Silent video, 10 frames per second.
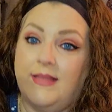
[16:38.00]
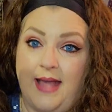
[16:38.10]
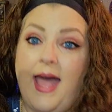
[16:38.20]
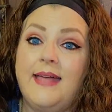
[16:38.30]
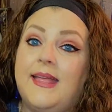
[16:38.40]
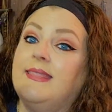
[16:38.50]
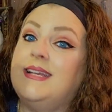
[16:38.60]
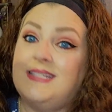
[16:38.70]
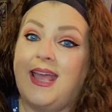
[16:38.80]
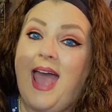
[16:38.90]
at
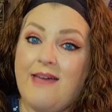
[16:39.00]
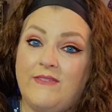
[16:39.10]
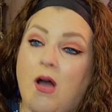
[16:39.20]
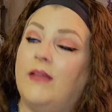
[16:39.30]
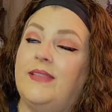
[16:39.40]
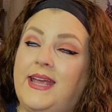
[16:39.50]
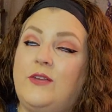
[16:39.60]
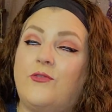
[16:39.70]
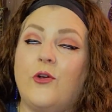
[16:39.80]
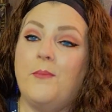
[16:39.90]
least they have not leaked
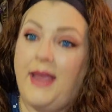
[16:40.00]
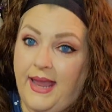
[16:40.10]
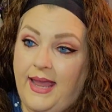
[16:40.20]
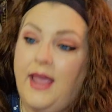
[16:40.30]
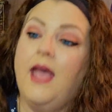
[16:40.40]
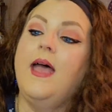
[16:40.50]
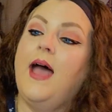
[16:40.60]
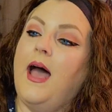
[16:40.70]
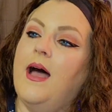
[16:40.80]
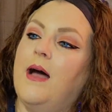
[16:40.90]
for me.
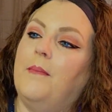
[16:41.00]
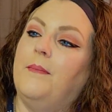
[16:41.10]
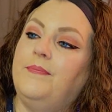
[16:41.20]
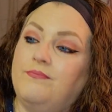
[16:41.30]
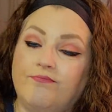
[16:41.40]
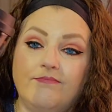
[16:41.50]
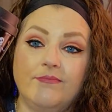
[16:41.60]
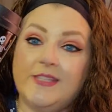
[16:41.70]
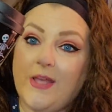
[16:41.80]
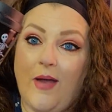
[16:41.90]
Um,
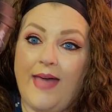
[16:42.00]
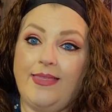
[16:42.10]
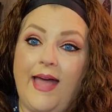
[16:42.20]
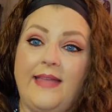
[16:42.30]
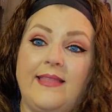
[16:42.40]
so I, I,